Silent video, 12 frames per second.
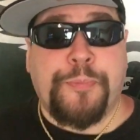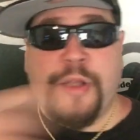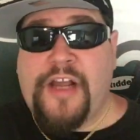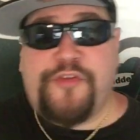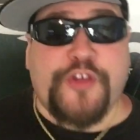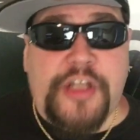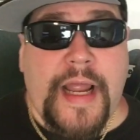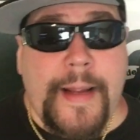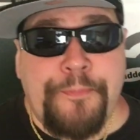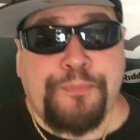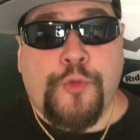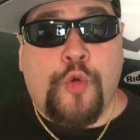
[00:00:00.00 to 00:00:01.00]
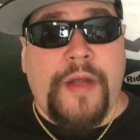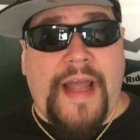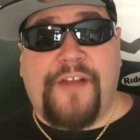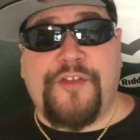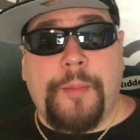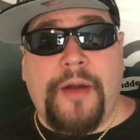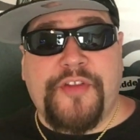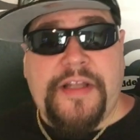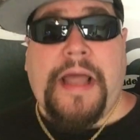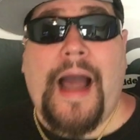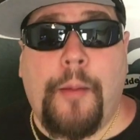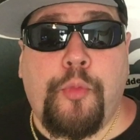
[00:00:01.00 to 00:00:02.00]
Yesterday, we asked about the
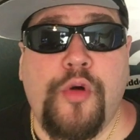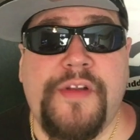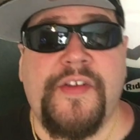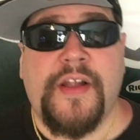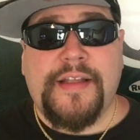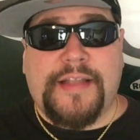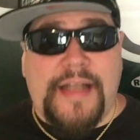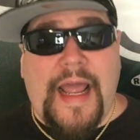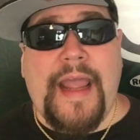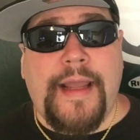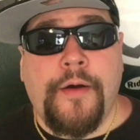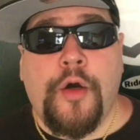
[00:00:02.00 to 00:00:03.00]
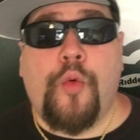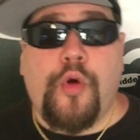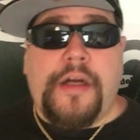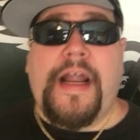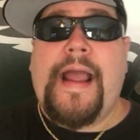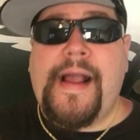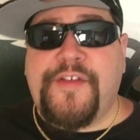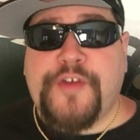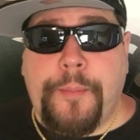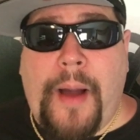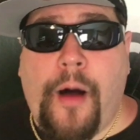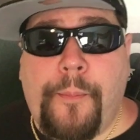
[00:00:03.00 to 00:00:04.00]
Cowboys. Today, we're going to ask
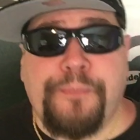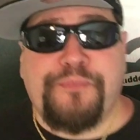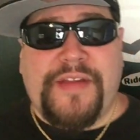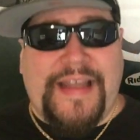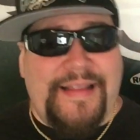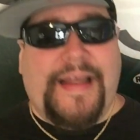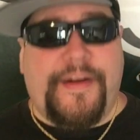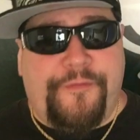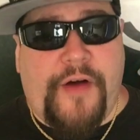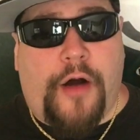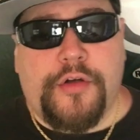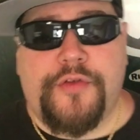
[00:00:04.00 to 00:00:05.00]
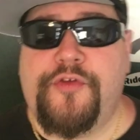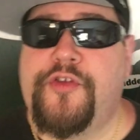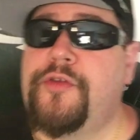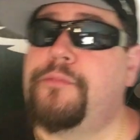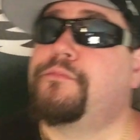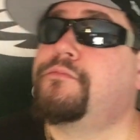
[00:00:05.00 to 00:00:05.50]
about the Atlanta Falcons.